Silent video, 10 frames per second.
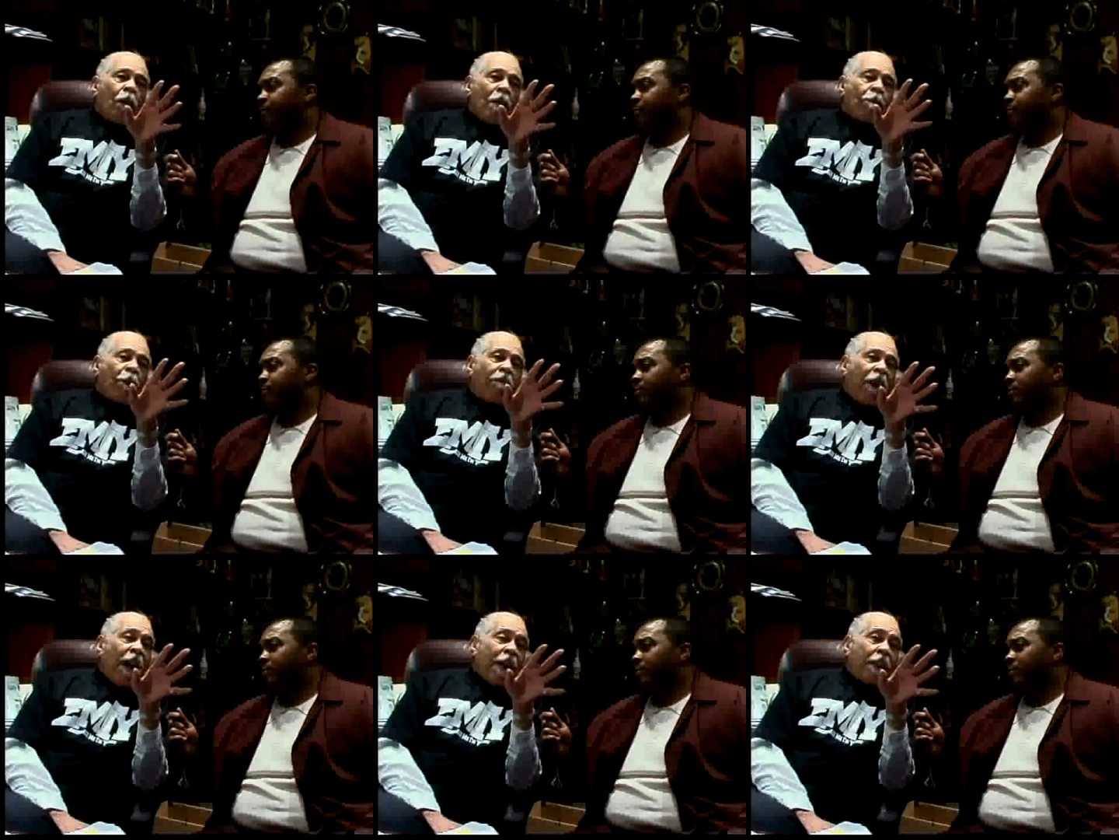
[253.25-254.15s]
Speaker 1: We
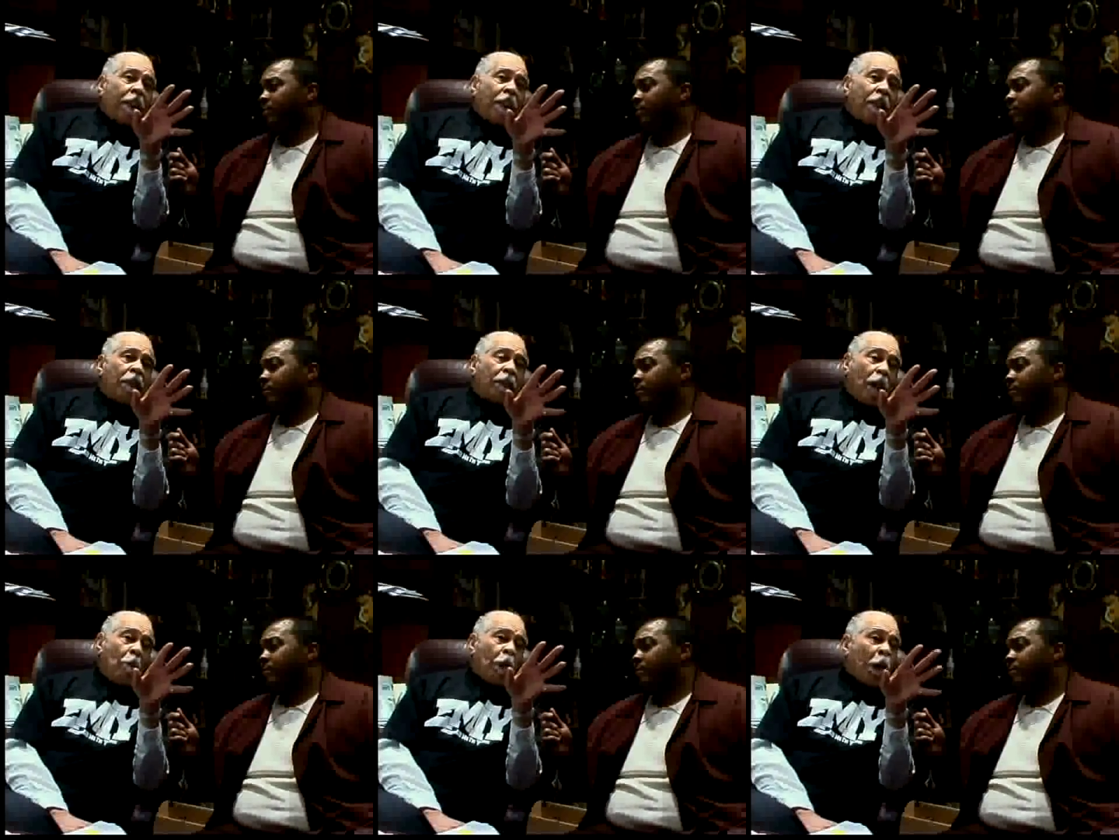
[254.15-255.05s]
provided
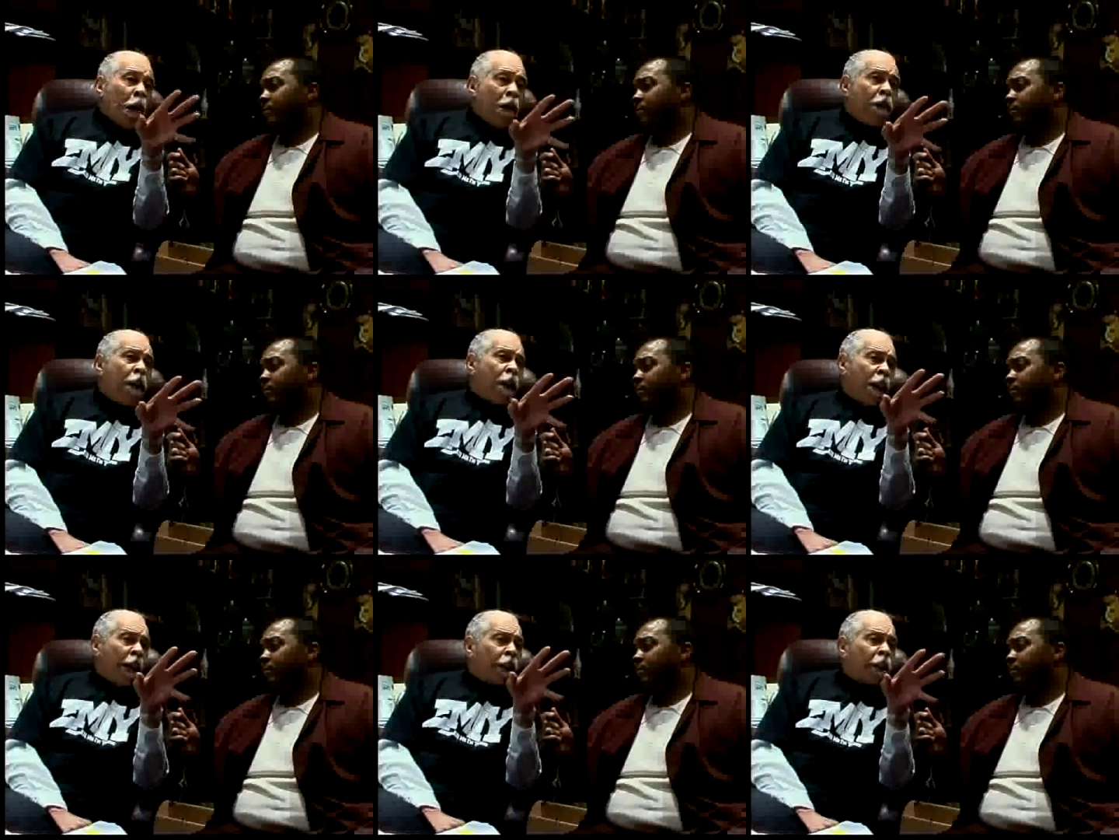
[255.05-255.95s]
some learning
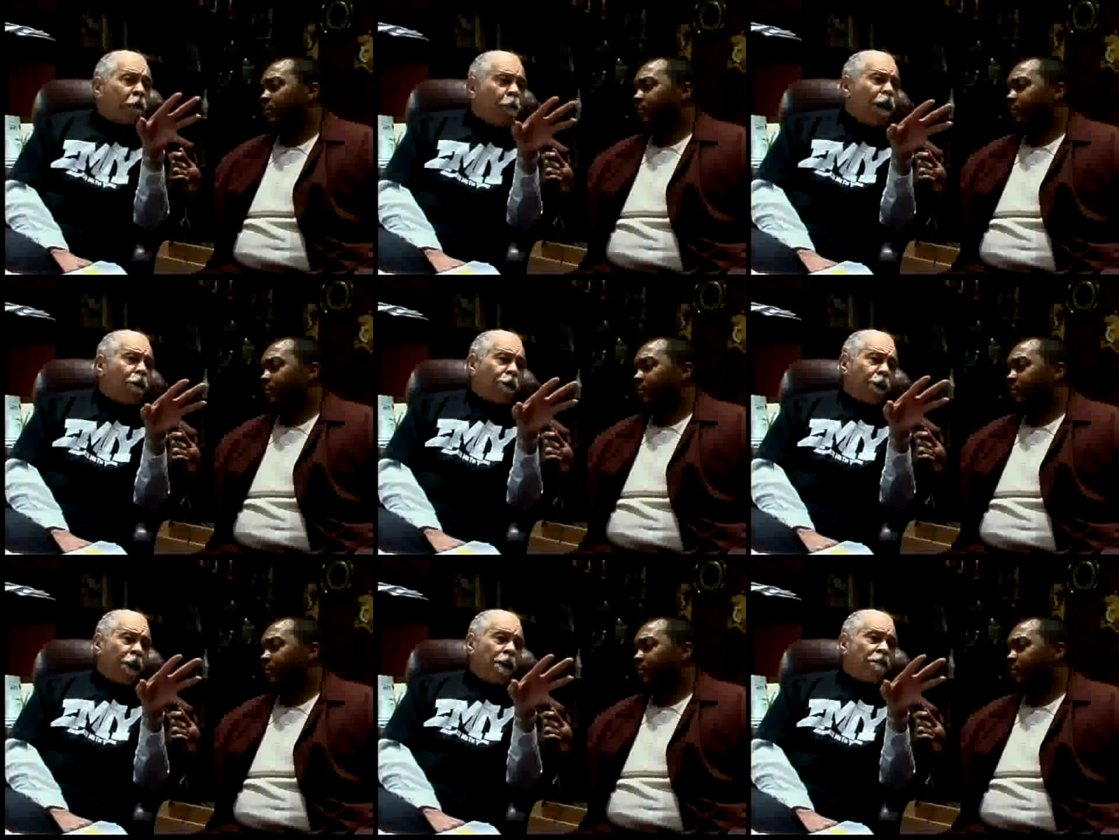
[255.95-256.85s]

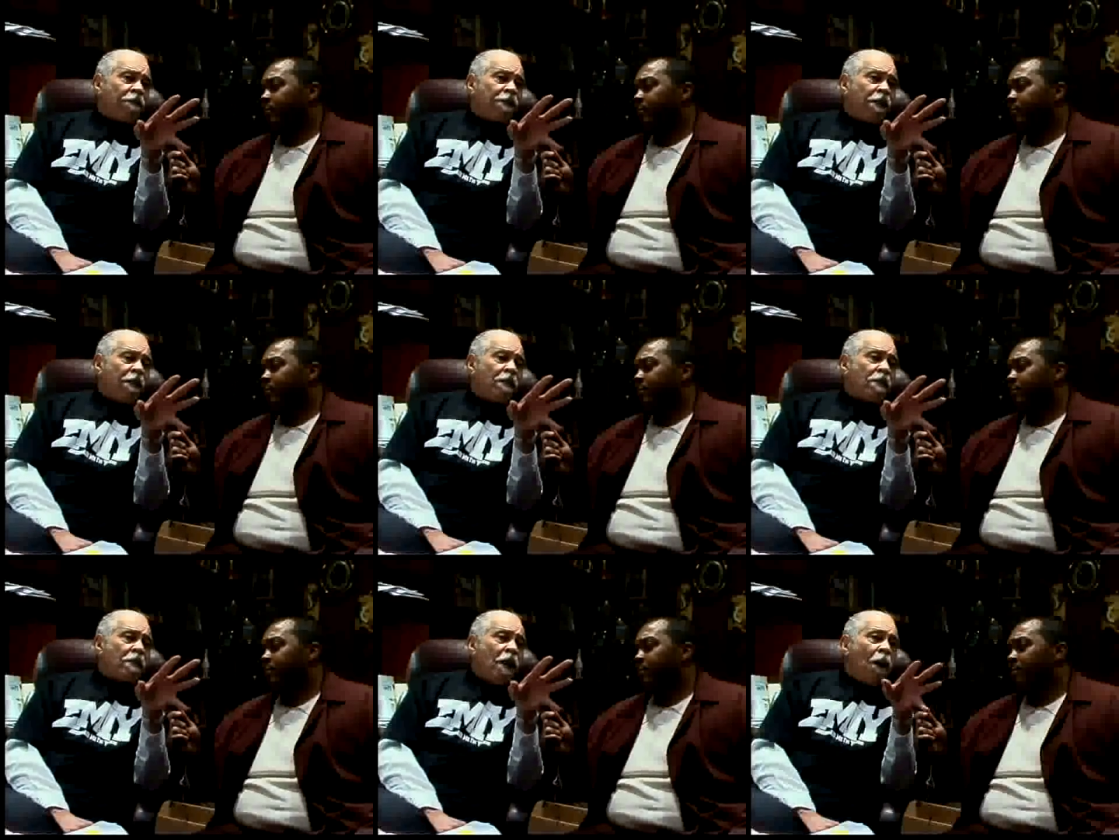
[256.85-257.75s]
experiences